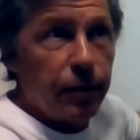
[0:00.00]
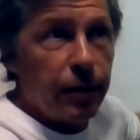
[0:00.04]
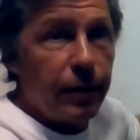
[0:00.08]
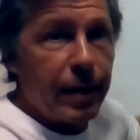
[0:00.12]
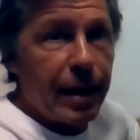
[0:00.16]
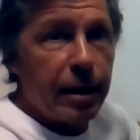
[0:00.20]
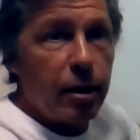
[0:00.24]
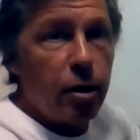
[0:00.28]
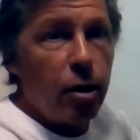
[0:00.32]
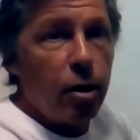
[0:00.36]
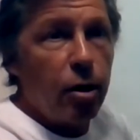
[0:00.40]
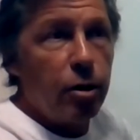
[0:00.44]
then
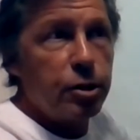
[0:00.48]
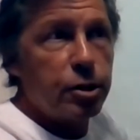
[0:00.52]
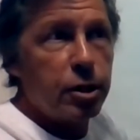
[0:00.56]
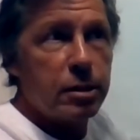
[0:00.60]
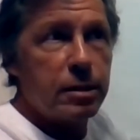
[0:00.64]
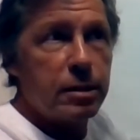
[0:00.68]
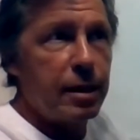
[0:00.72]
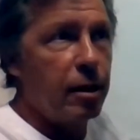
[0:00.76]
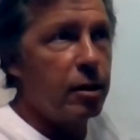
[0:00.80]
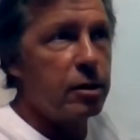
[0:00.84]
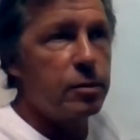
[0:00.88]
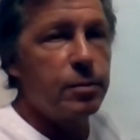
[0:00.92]
that
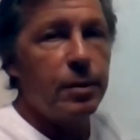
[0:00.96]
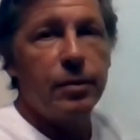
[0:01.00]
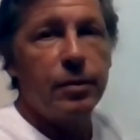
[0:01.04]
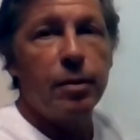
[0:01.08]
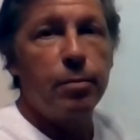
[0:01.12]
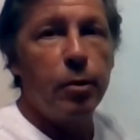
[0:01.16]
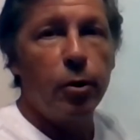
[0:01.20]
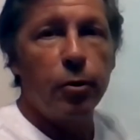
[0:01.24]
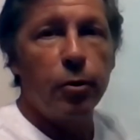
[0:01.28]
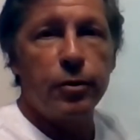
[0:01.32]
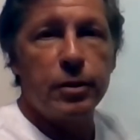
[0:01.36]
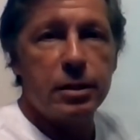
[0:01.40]
just tells me
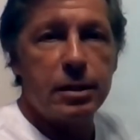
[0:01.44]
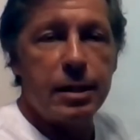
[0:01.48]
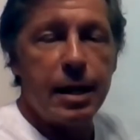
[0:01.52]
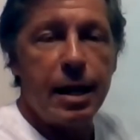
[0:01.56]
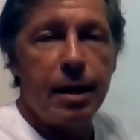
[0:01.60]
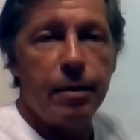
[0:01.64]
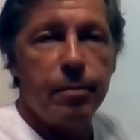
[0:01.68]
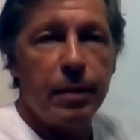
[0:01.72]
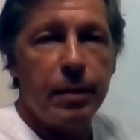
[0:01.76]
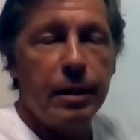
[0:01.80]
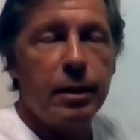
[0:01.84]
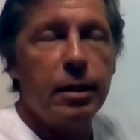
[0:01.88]
they're both the
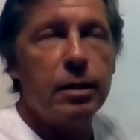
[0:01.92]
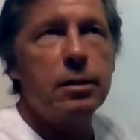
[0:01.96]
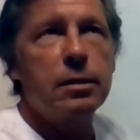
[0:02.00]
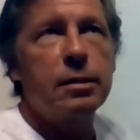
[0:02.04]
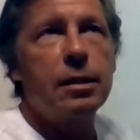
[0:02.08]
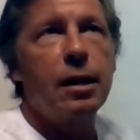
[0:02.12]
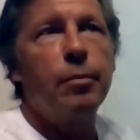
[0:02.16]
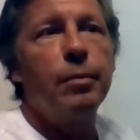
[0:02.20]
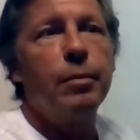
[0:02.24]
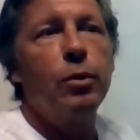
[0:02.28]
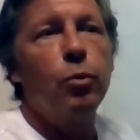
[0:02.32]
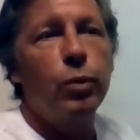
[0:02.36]
same. It
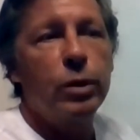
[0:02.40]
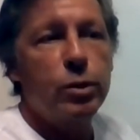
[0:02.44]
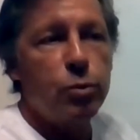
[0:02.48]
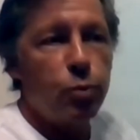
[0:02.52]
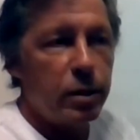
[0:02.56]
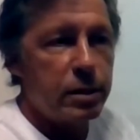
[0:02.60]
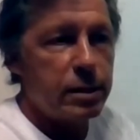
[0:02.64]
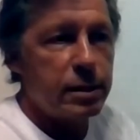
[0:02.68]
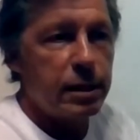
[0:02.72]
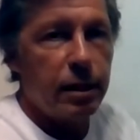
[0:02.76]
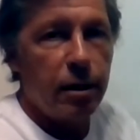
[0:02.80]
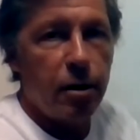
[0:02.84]
doesn't tell me which
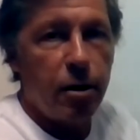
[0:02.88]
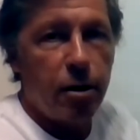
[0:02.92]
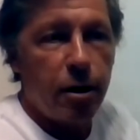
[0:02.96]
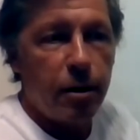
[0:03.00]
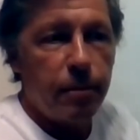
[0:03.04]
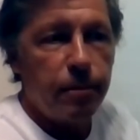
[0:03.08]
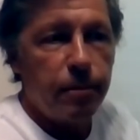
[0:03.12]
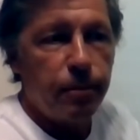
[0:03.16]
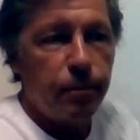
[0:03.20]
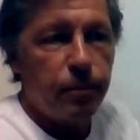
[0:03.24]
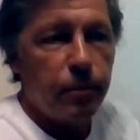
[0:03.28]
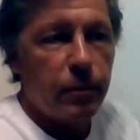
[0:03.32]
ones they are.
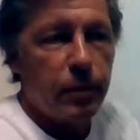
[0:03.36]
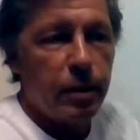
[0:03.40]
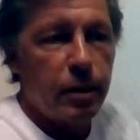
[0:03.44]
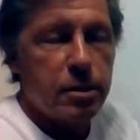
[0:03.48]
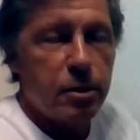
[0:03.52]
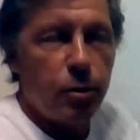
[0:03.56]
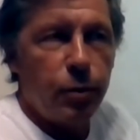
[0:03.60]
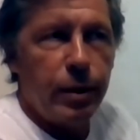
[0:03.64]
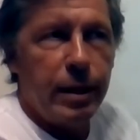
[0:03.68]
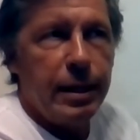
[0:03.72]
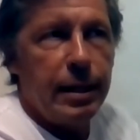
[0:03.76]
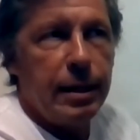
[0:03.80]

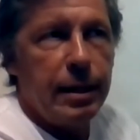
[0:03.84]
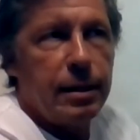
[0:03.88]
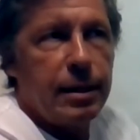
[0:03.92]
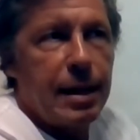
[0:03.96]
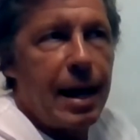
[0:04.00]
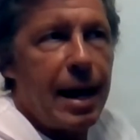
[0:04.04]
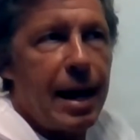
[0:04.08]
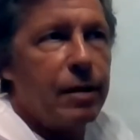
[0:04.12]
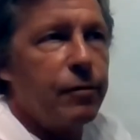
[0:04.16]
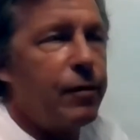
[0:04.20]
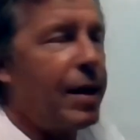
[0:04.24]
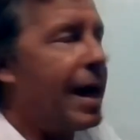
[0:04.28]
So any
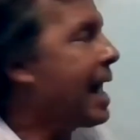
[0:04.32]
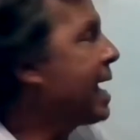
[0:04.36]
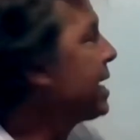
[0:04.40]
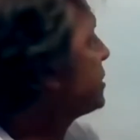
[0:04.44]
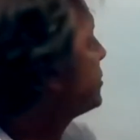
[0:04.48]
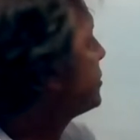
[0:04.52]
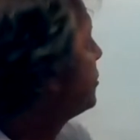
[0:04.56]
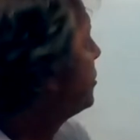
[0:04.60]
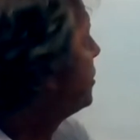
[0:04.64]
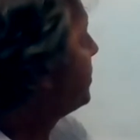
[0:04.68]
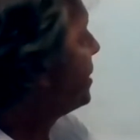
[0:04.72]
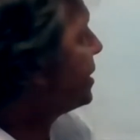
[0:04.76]
kind of
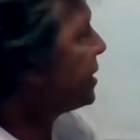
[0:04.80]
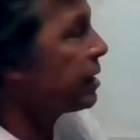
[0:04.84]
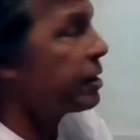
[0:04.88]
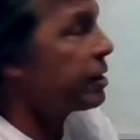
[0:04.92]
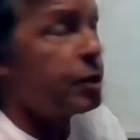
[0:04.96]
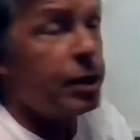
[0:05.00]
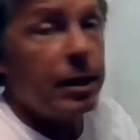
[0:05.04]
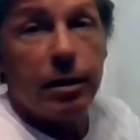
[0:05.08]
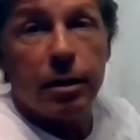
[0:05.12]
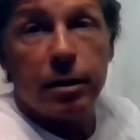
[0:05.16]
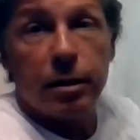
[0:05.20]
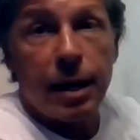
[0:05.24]
answer about a
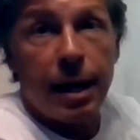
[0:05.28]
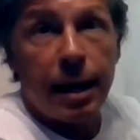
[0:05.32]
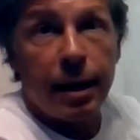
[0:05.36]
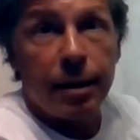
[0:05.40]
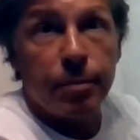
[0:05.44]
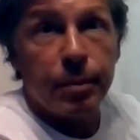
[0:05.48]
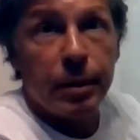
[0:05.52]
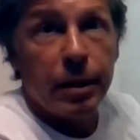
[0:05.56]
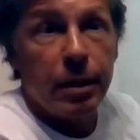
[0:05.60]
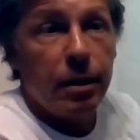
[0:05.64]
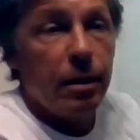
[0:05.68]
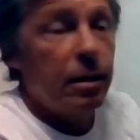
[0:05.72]

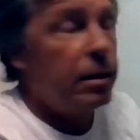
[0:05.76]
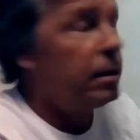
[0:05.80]
genotype,